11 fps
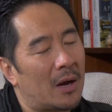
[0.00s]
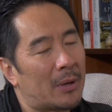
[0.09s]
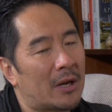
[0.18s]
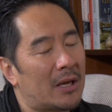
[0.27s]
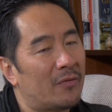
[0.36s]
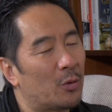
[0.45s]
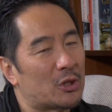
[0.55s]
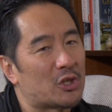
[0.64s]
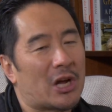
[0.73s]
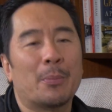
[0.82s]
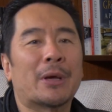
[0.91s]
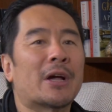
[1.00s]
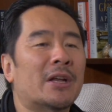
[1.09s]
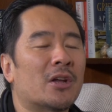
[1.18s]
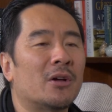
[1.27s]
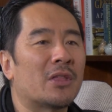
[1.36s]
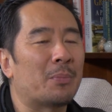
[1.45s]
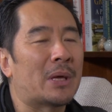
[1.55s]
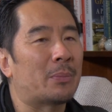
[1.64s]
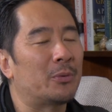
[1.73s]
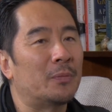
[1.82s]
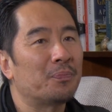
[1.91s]
I mean, even with Chubbuck, I know that
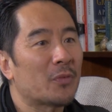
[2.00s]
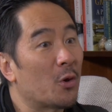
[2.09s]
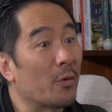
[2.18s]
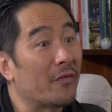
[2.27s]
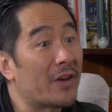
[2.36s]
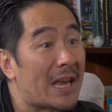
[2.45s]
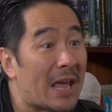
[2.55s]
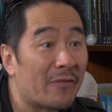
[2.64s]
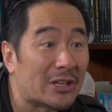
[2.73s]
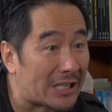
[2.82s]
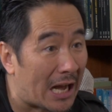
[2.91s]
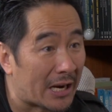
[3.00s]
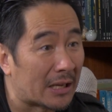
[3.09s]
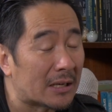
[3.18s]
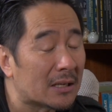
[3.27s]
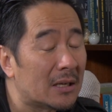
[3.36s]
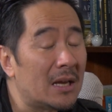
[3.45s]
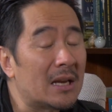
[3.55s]
people who have never done it,